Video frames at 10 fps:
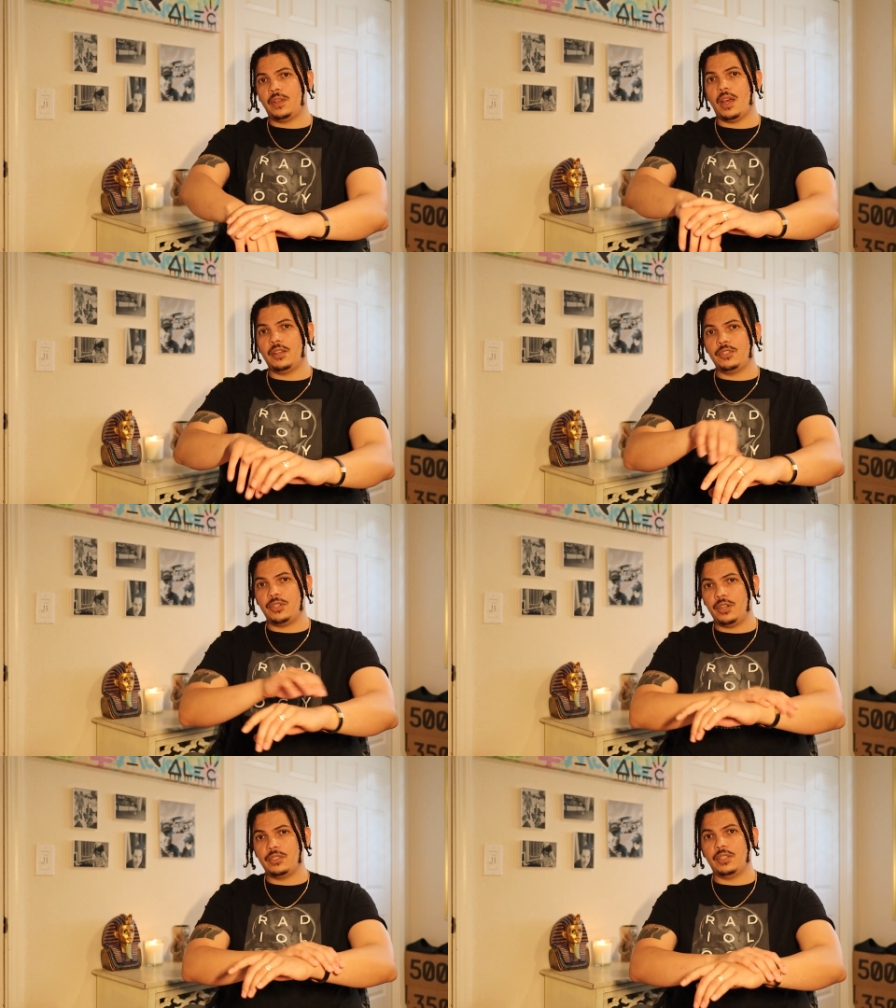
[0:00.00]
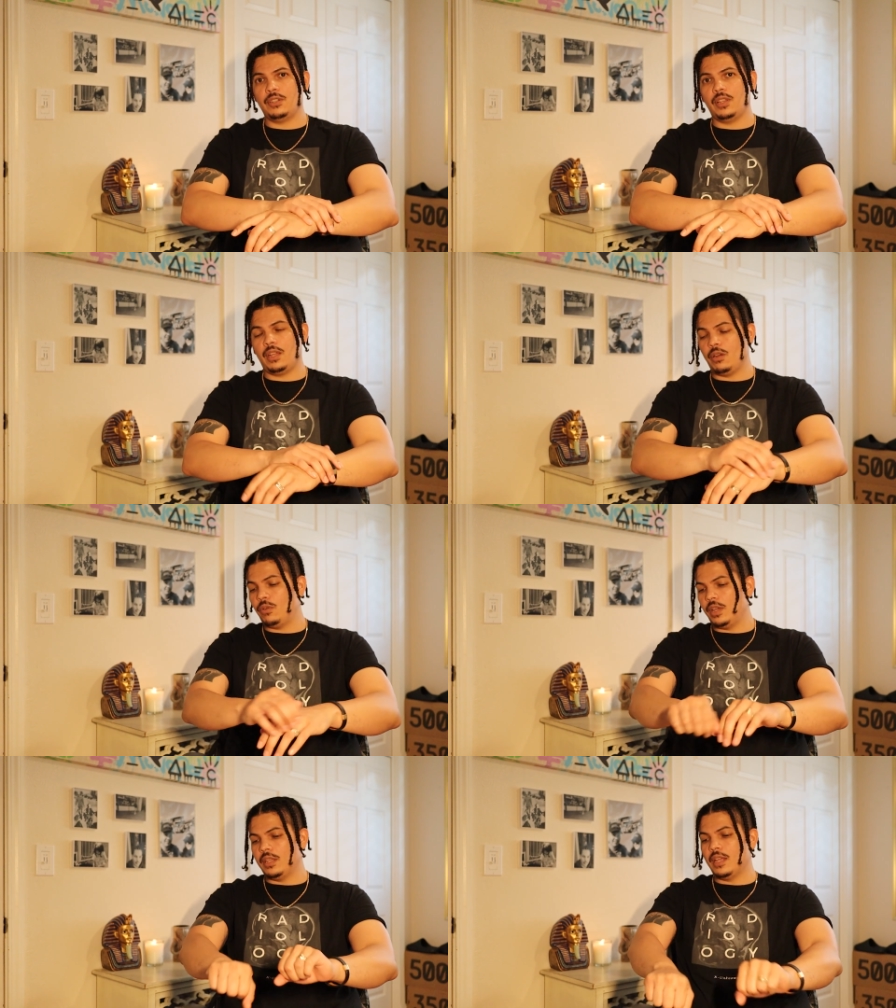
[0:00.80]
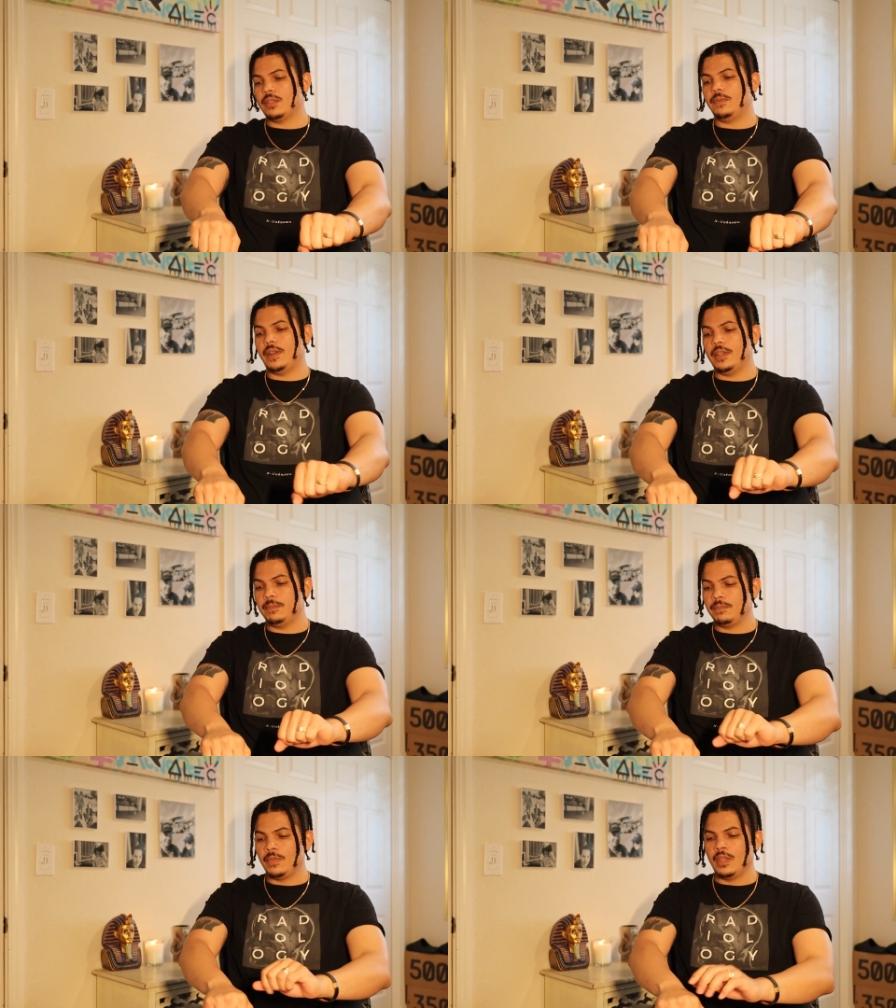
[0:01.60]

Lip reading: cotton shirts, and you're like, okay, that's fine,